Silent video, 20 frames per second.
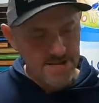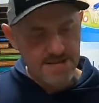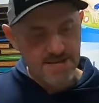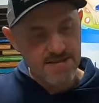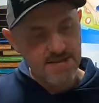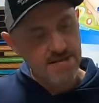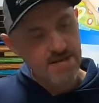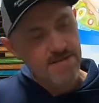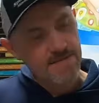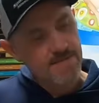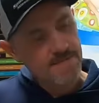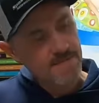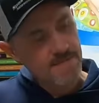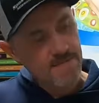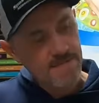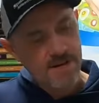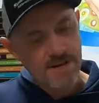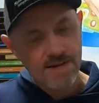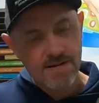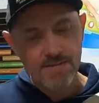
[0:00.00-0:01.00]
to
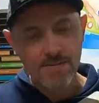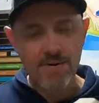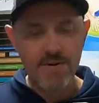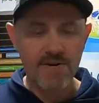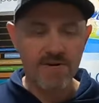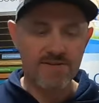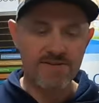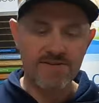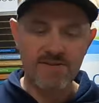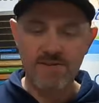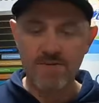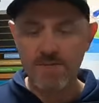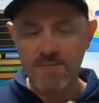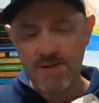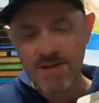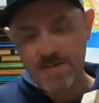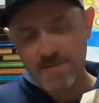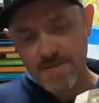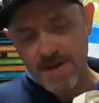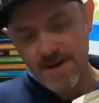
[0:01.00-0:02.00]
put our seal
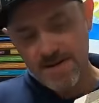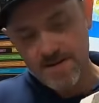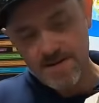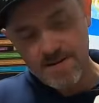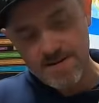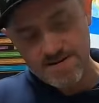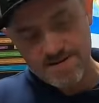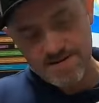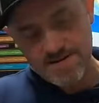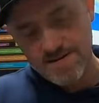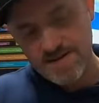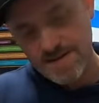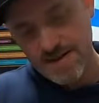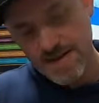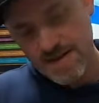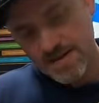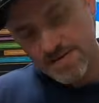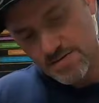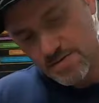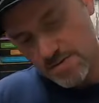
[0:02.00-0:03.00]
plate back onto the
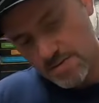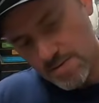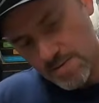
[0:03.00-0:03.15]
actual